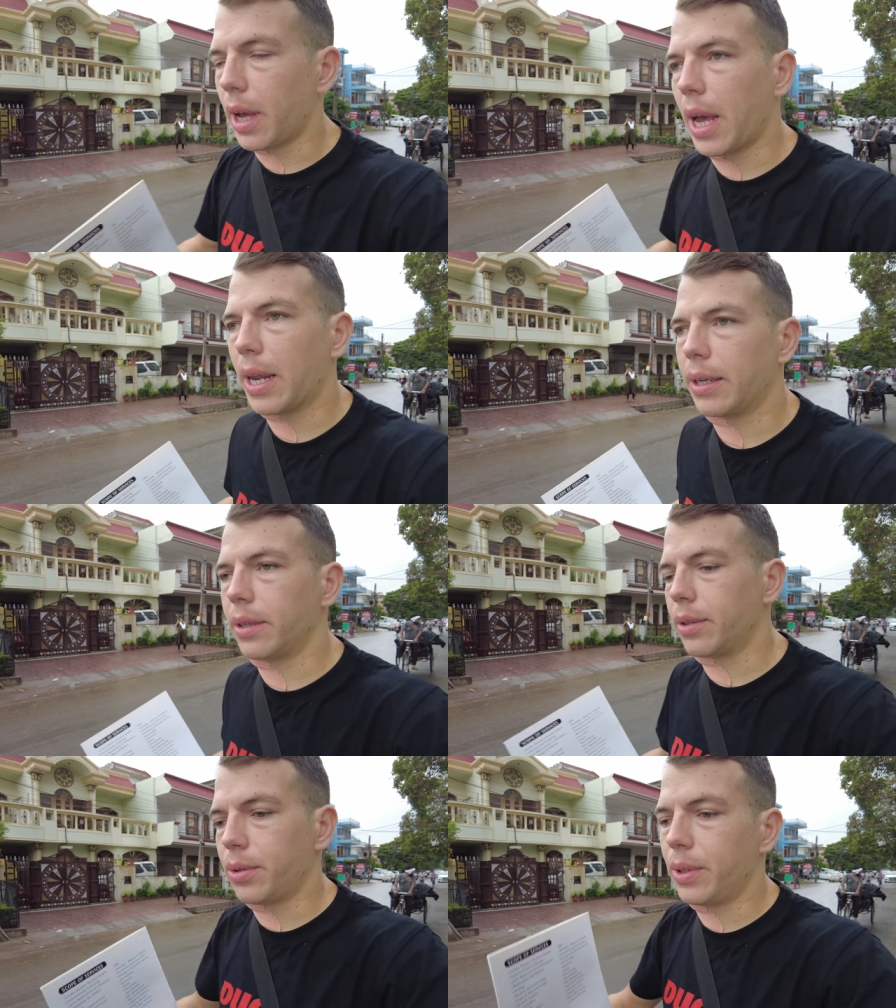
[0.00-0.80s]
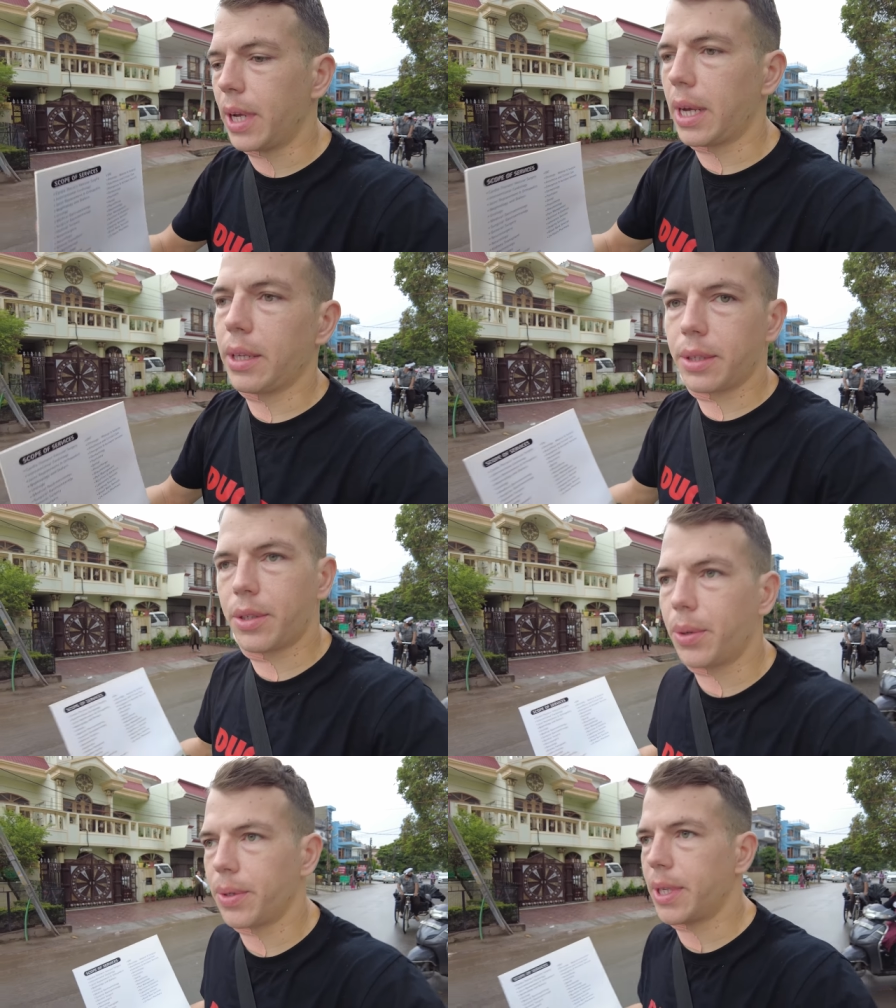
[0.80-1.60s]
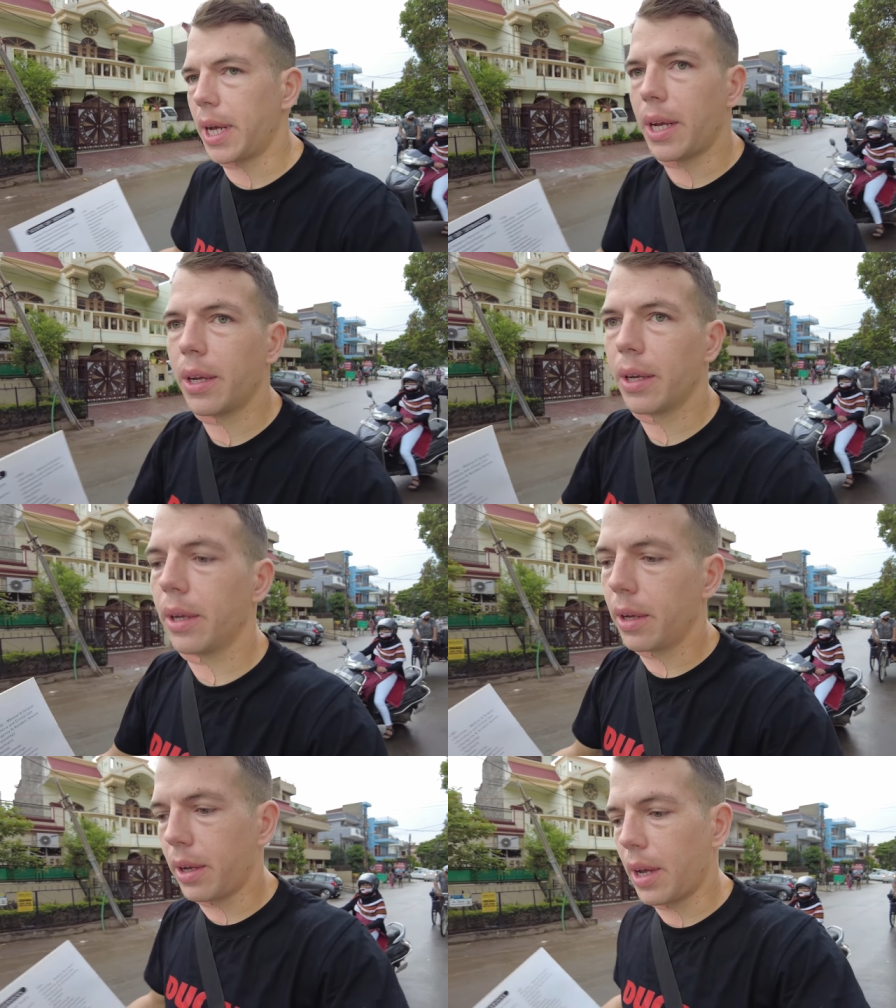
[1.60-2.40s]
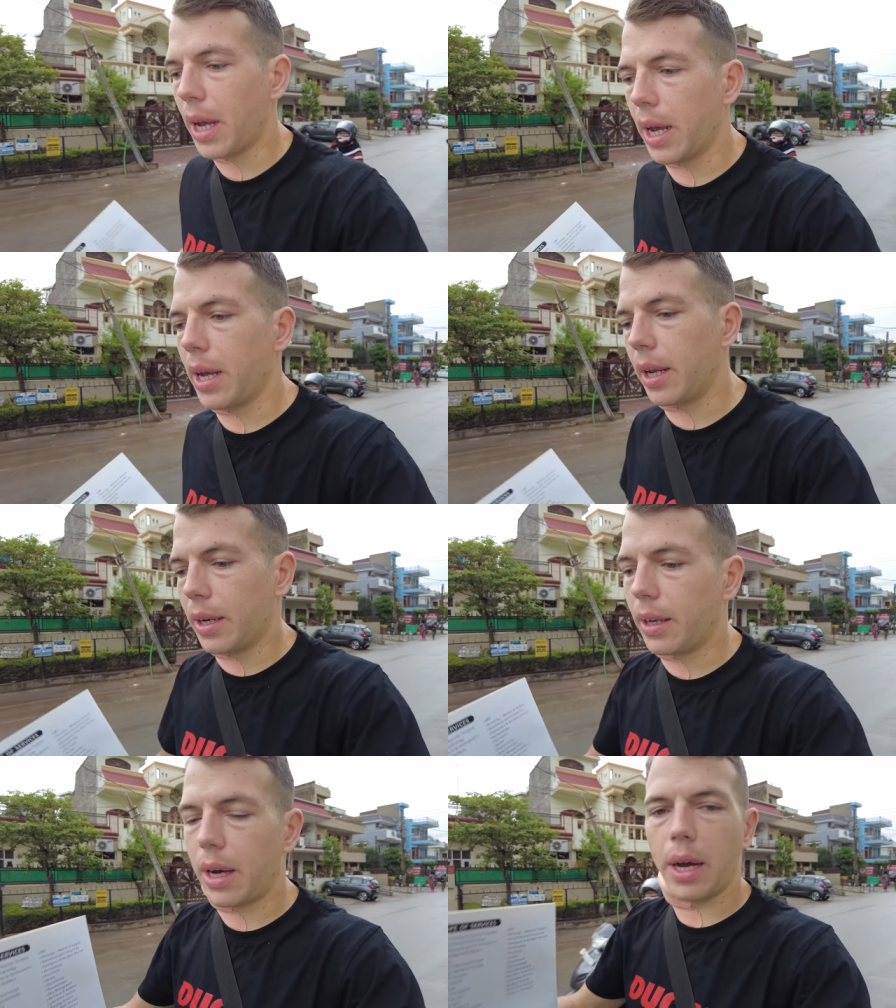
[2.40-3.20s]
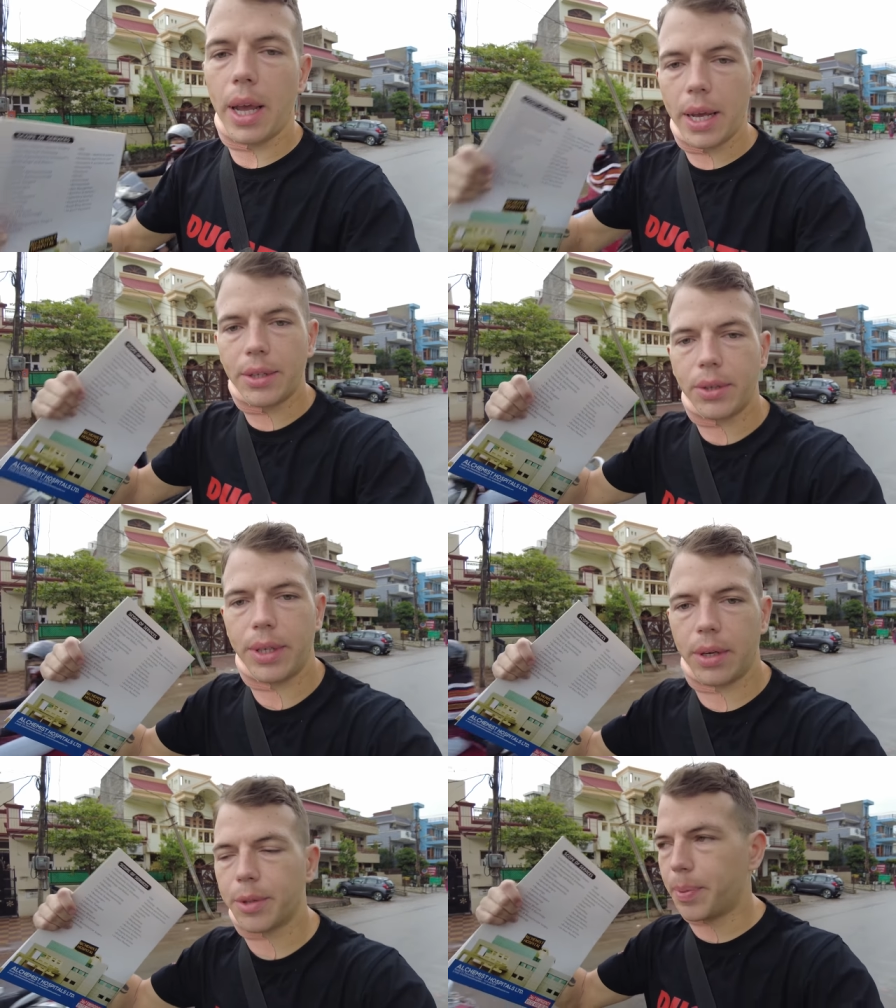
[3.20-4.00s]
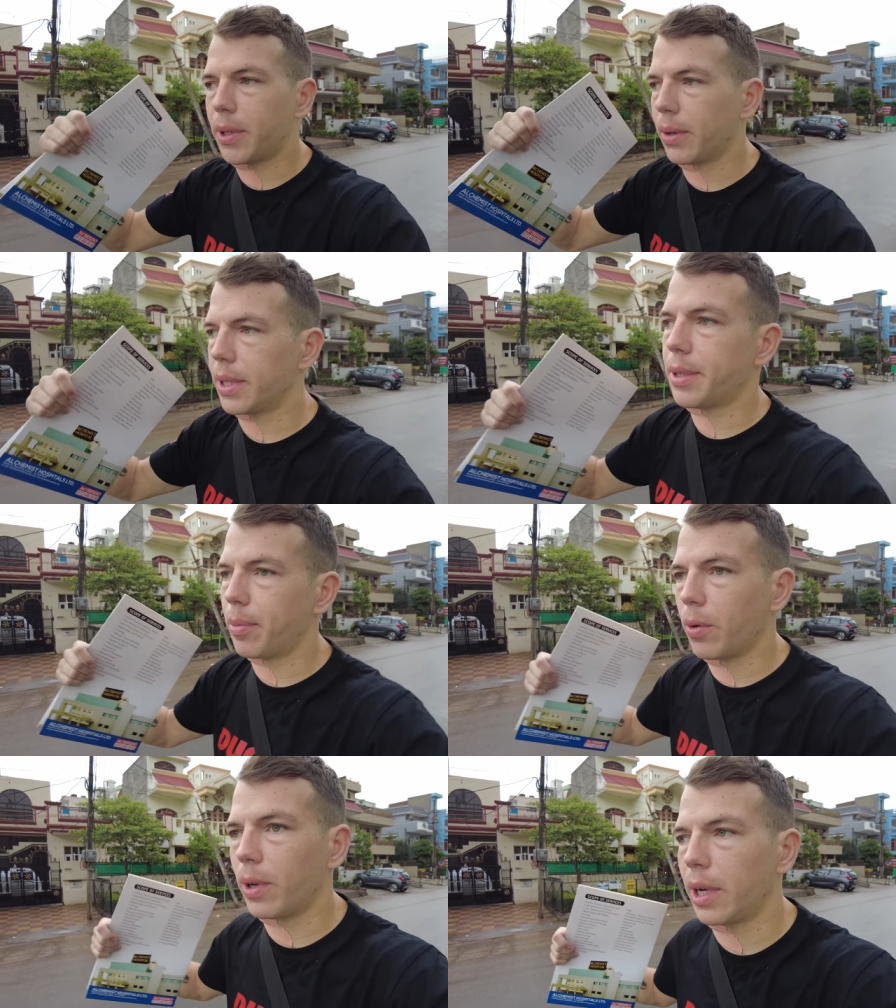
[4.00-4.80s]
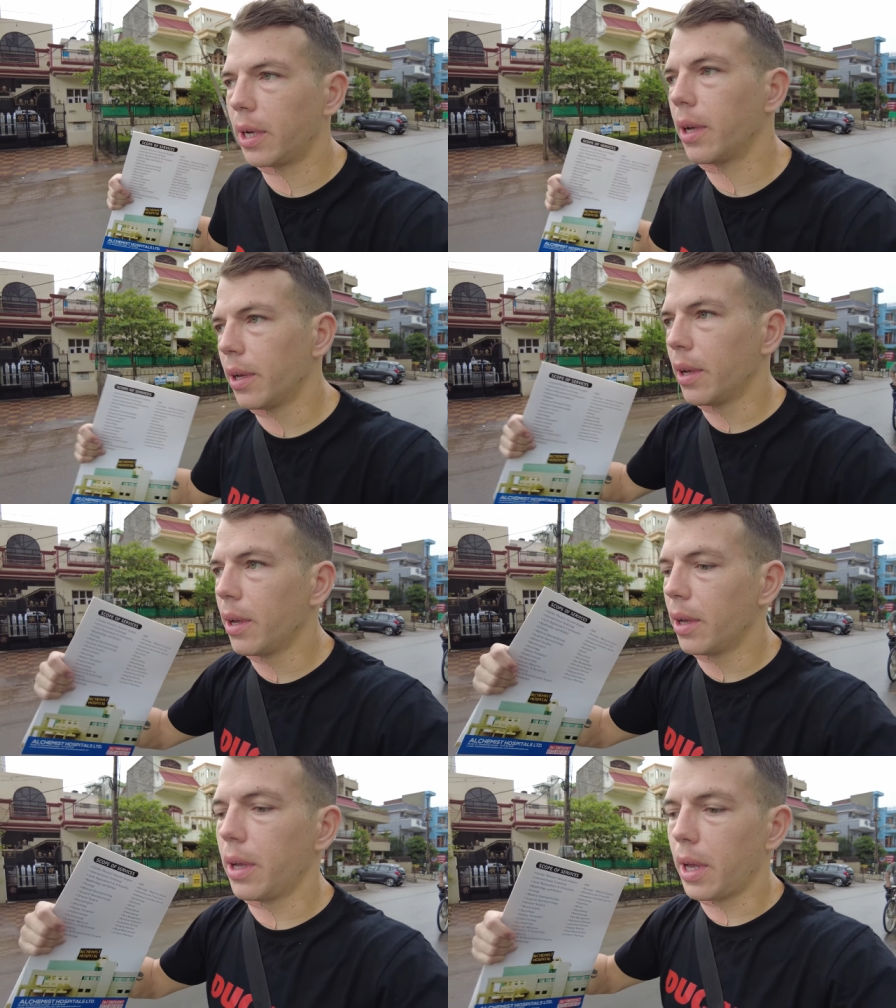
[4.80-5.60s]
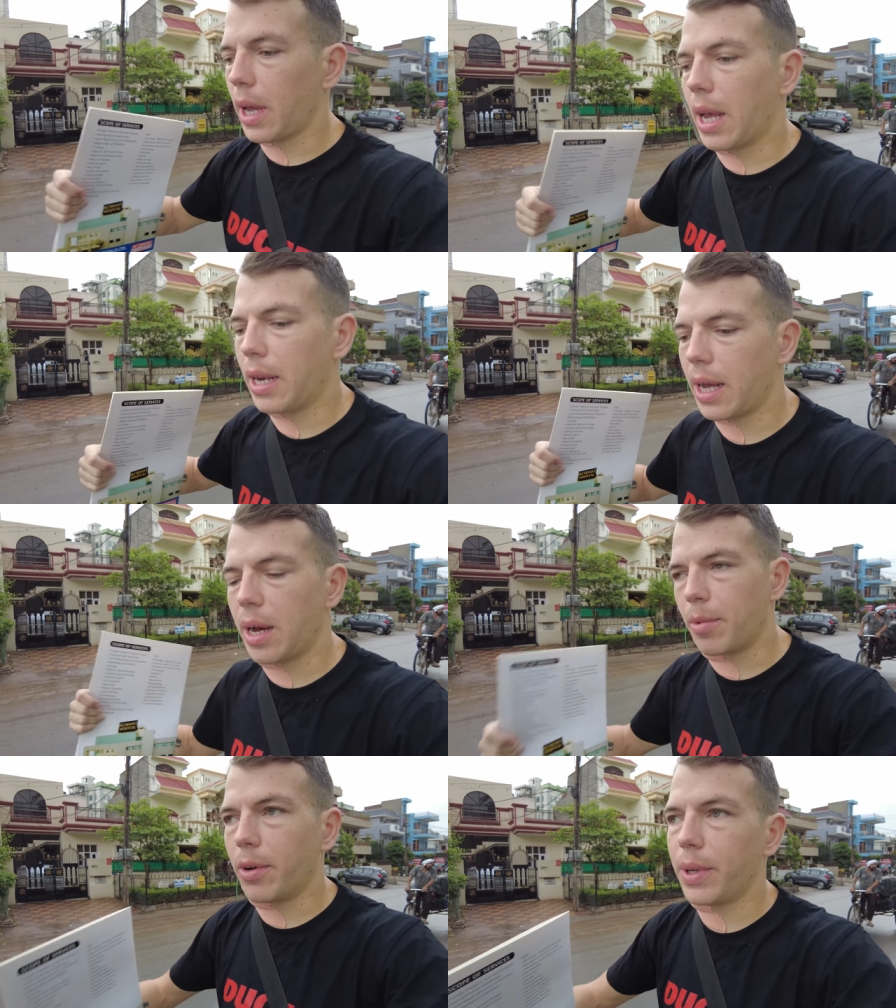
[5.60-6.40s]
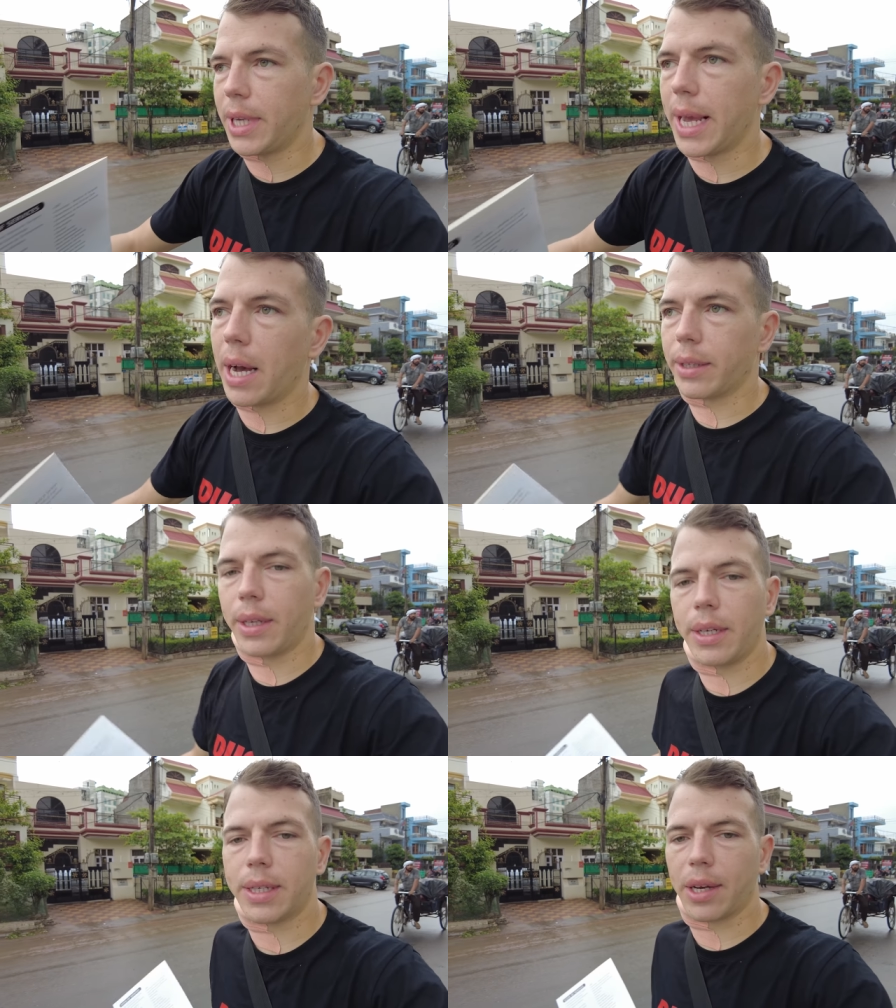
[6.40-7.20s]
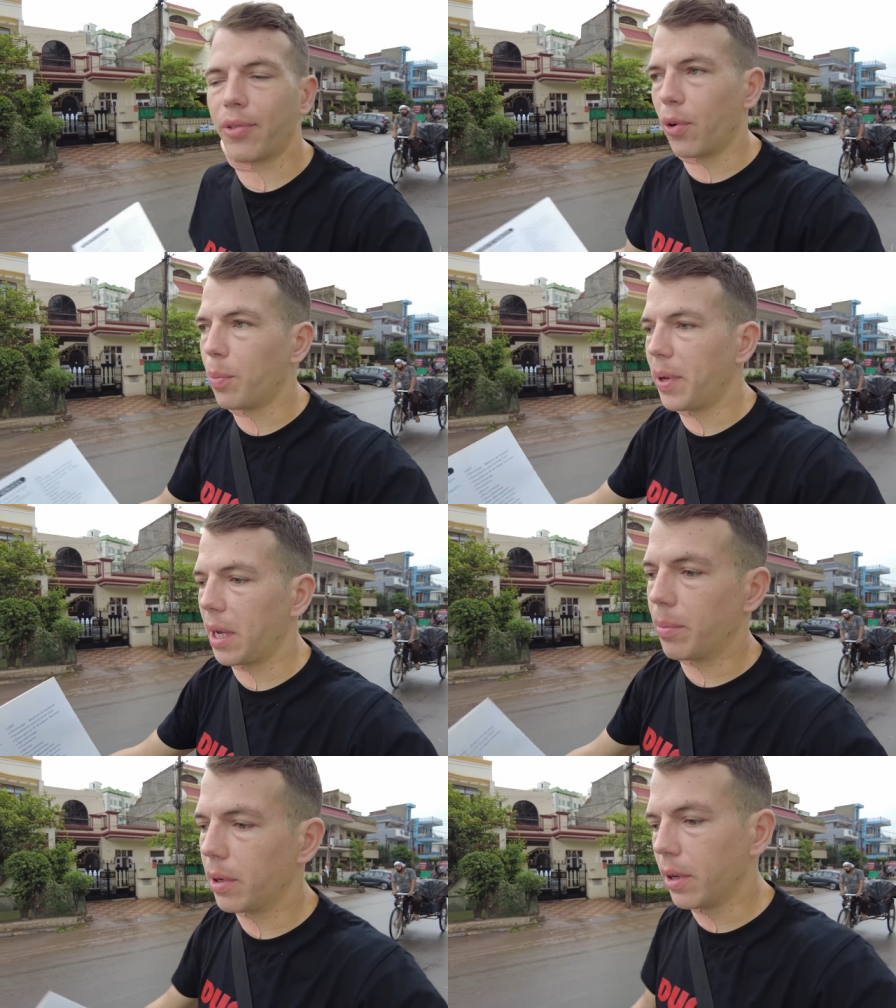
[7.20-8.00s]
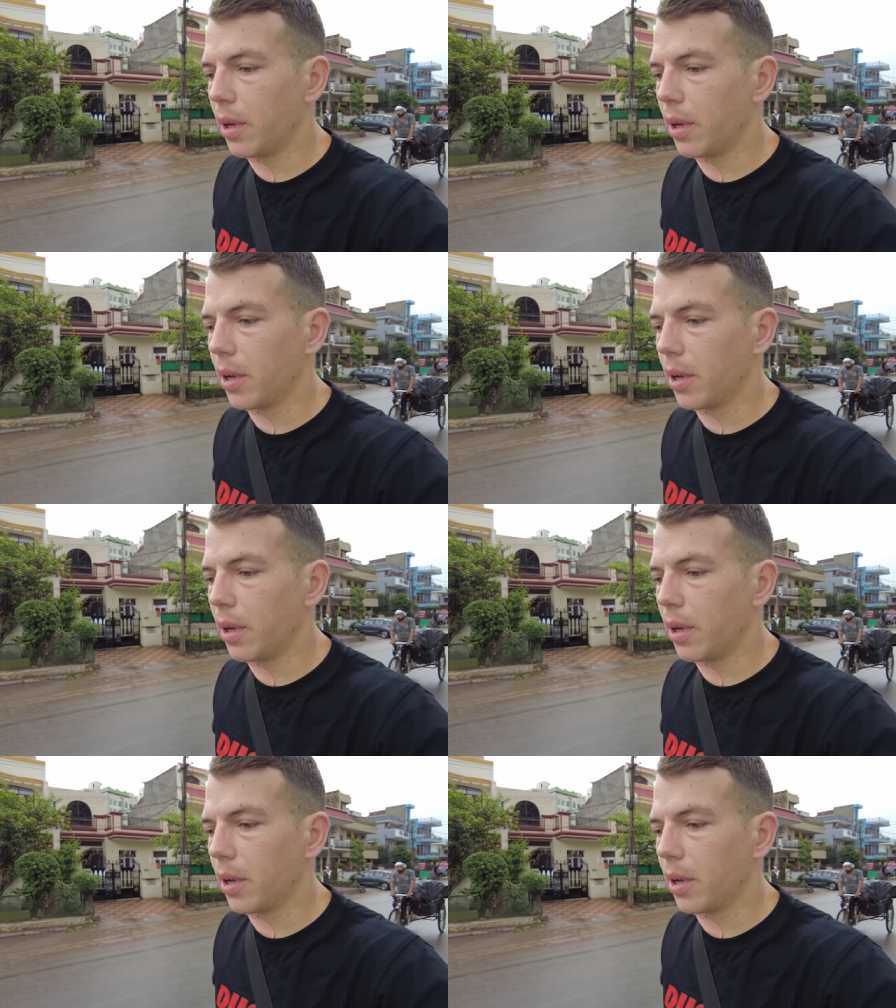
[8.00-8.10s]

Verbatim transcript: And today is Tuesday, and I entered the hospital this morning, and now I'm already out, and it's like 4 p.m.